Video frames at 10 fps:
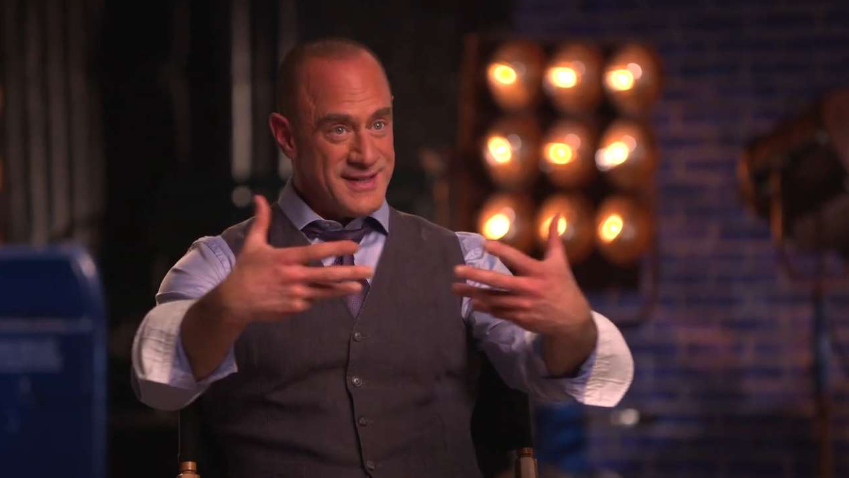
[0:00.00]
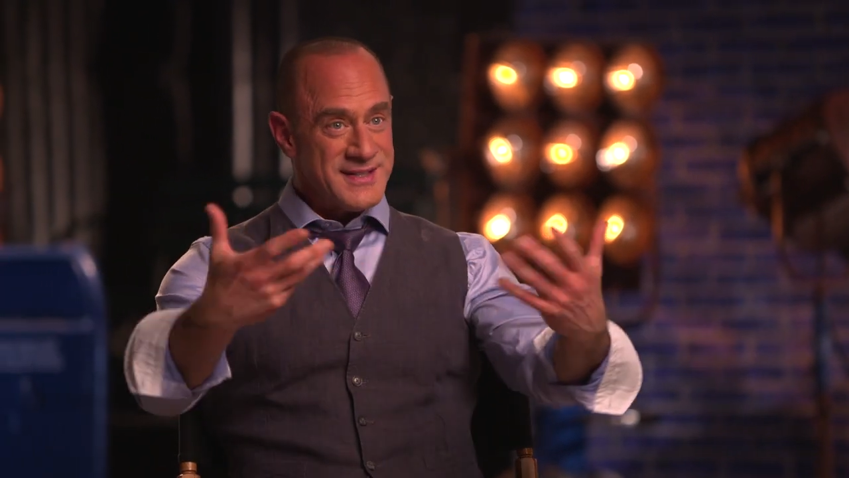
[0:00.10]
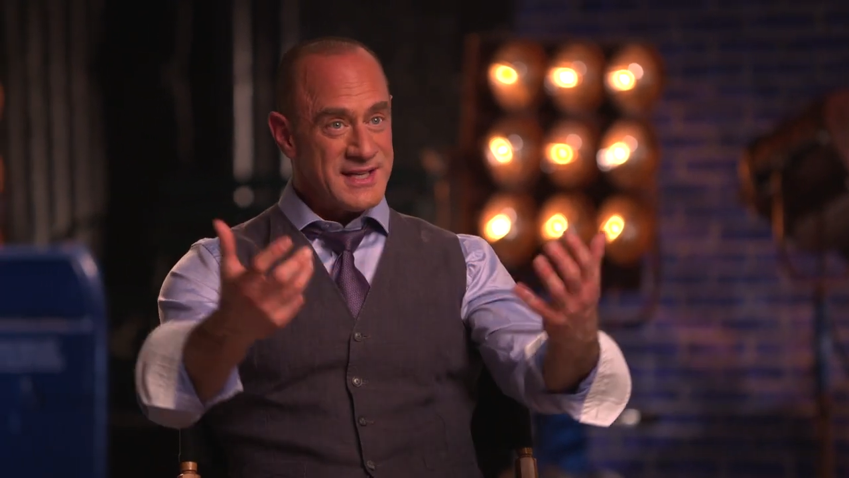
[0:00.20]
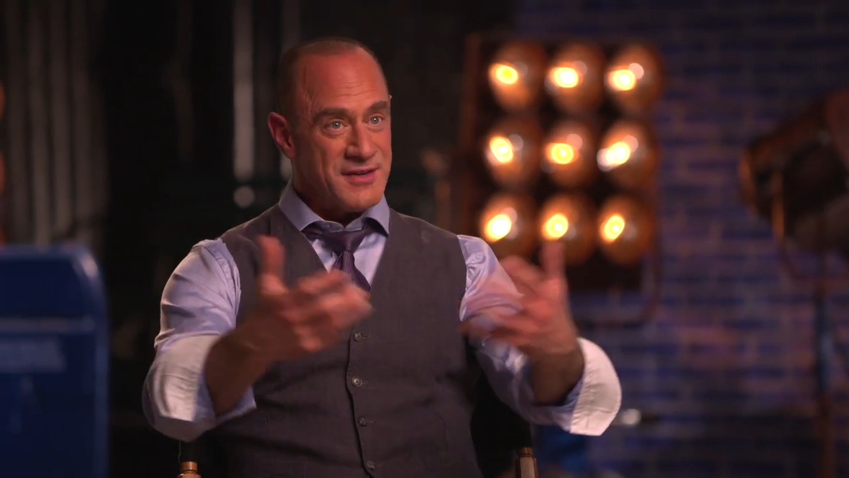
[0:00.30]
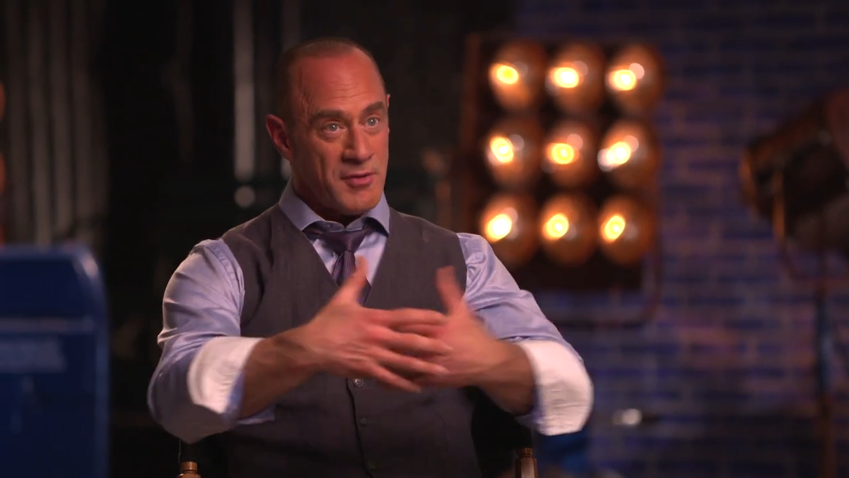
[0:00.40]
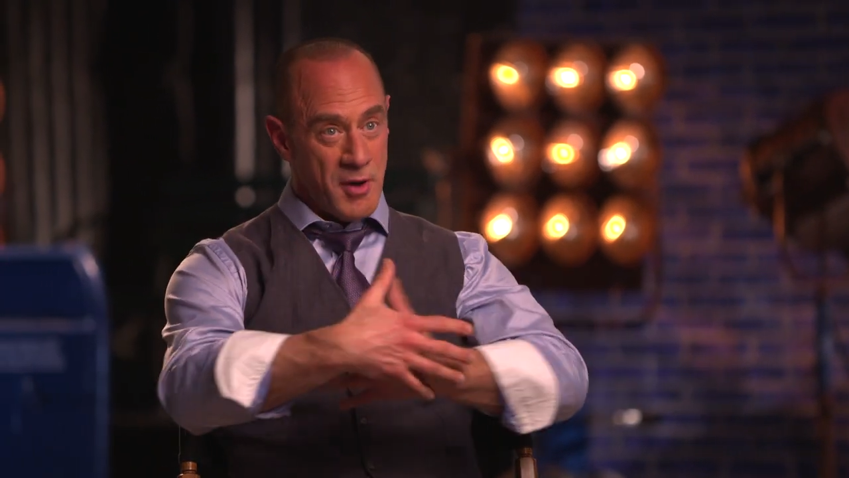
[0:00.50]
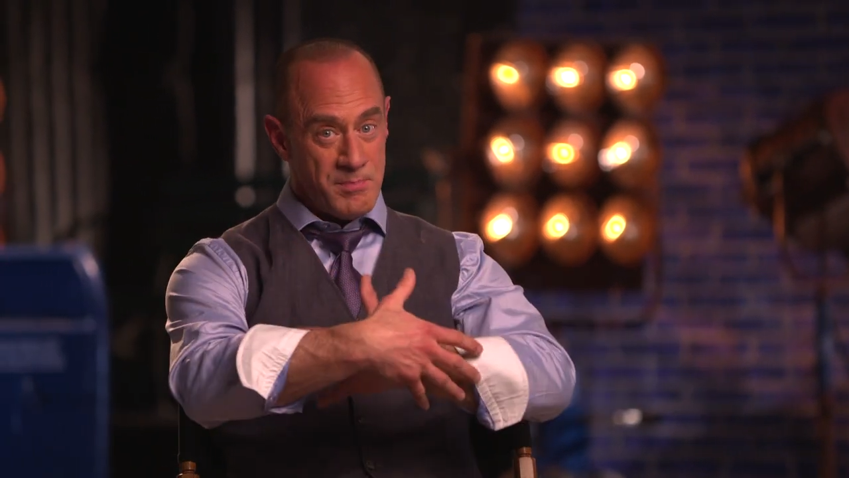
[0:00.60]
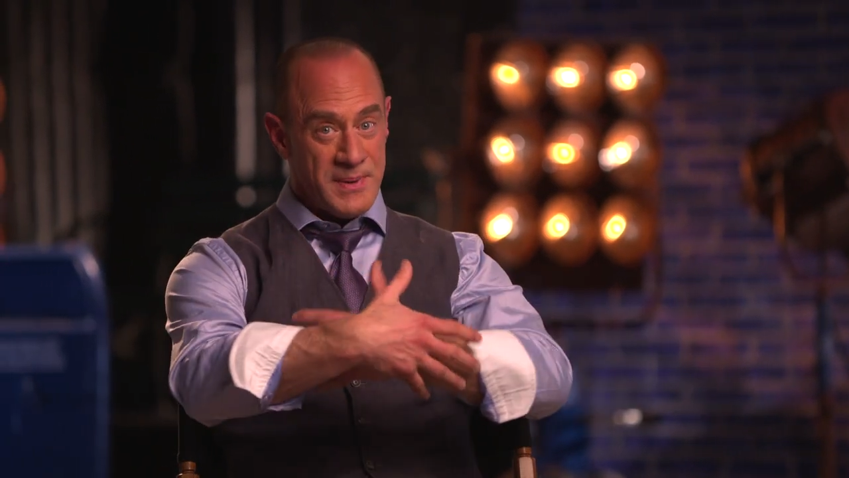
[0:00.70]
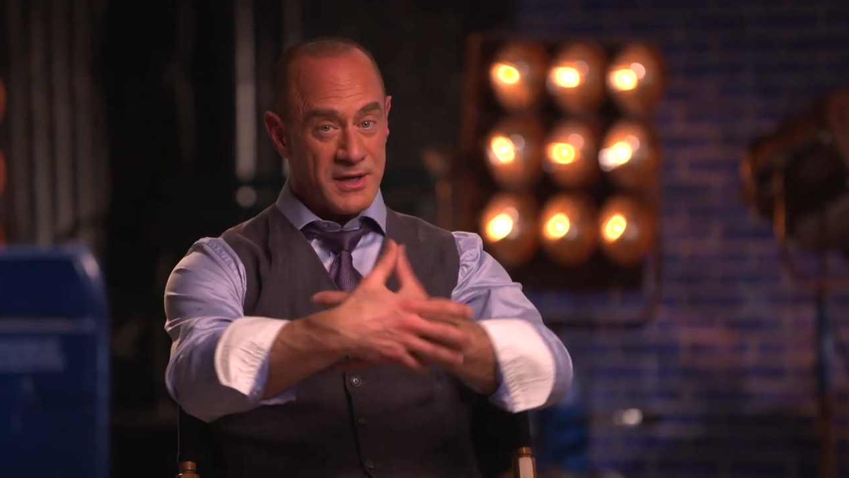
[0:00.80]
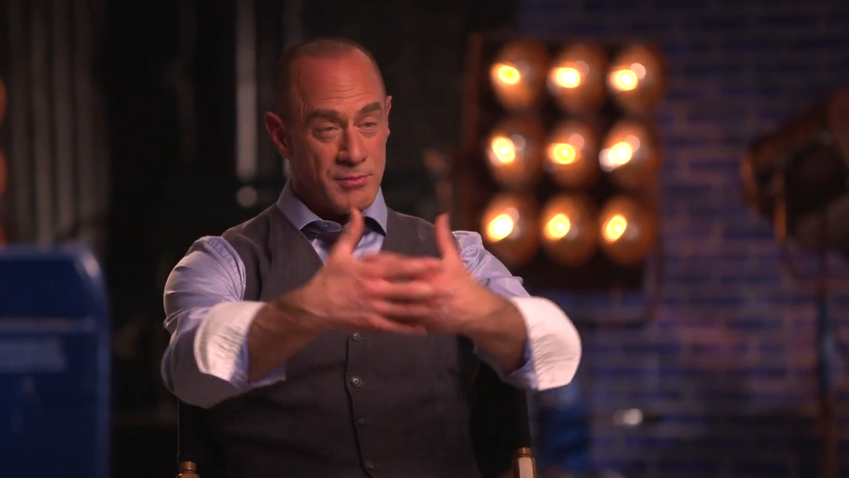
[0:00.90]
to give a, a
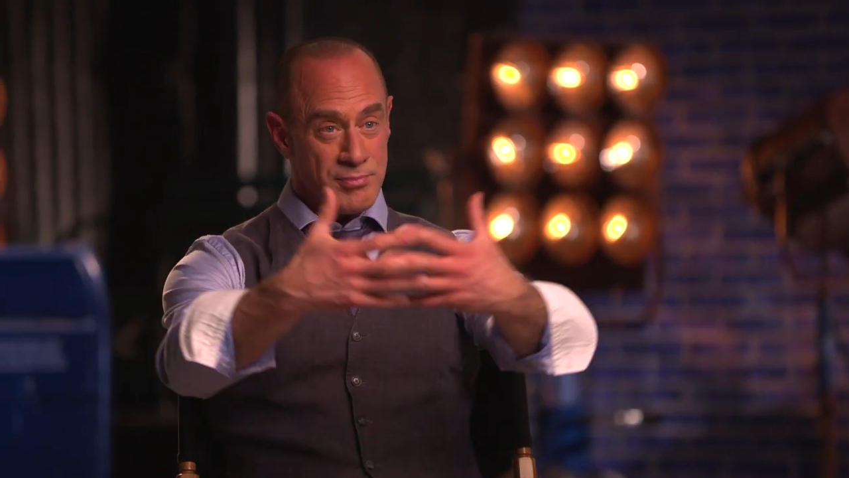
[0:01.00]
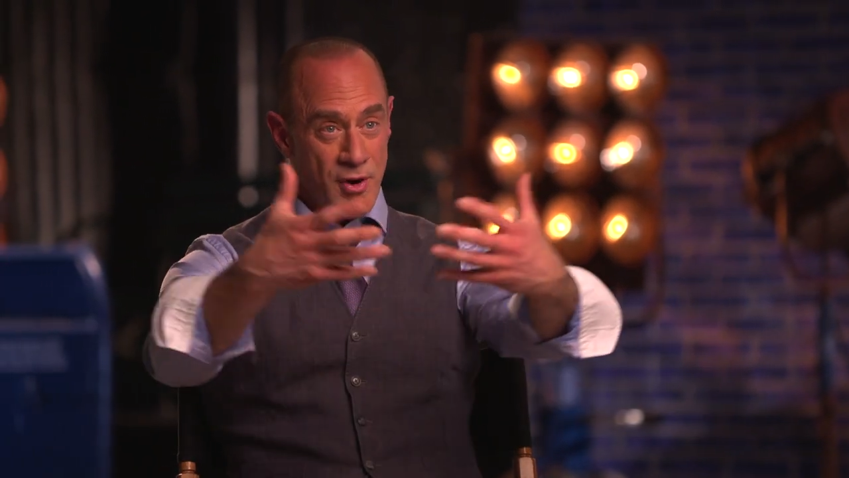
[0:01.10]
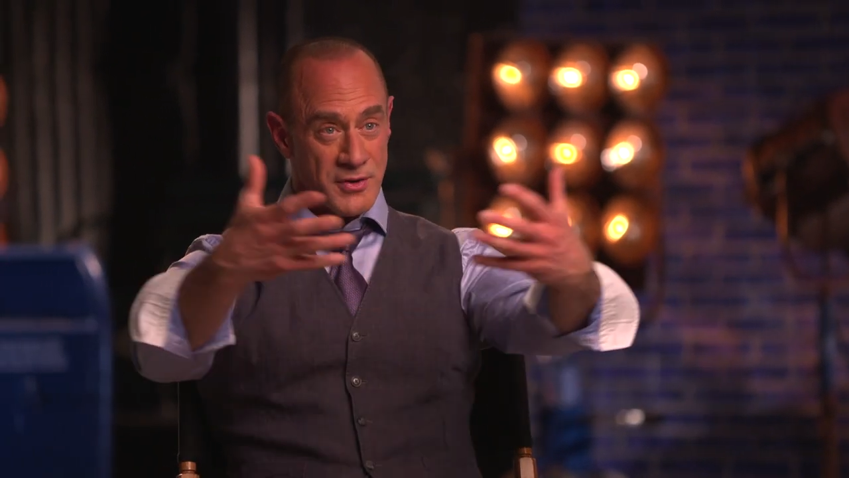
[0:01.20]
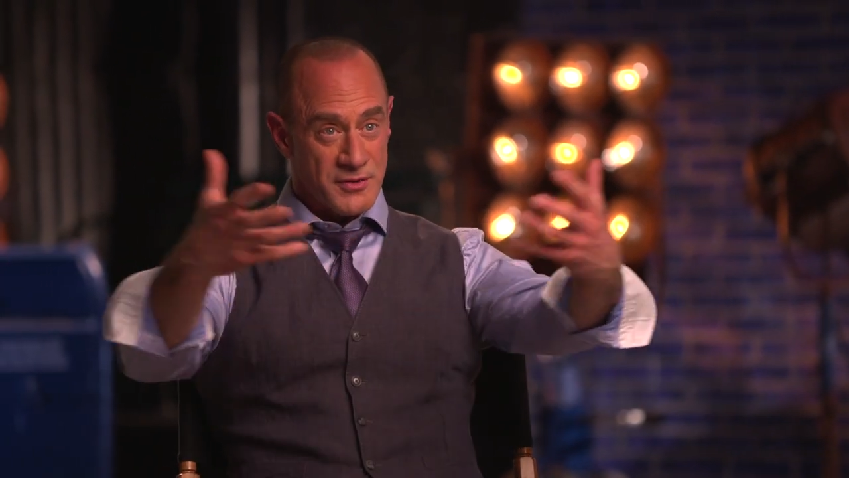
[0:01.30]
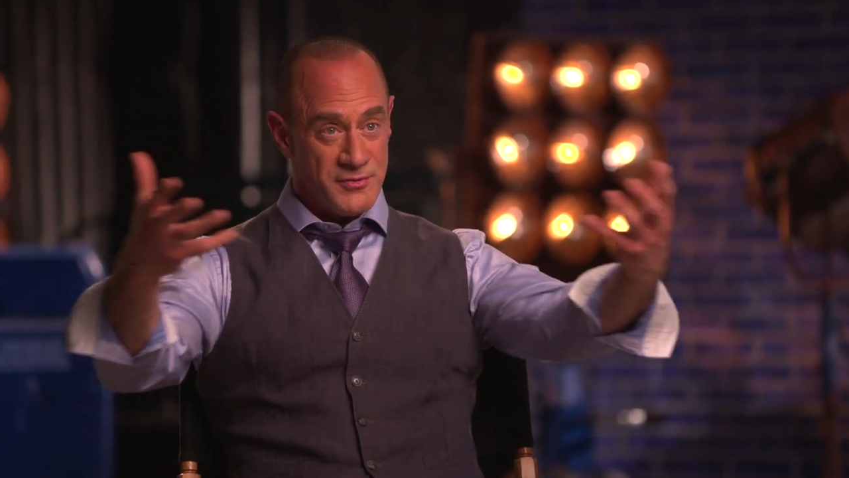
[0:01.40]
bigger, broader,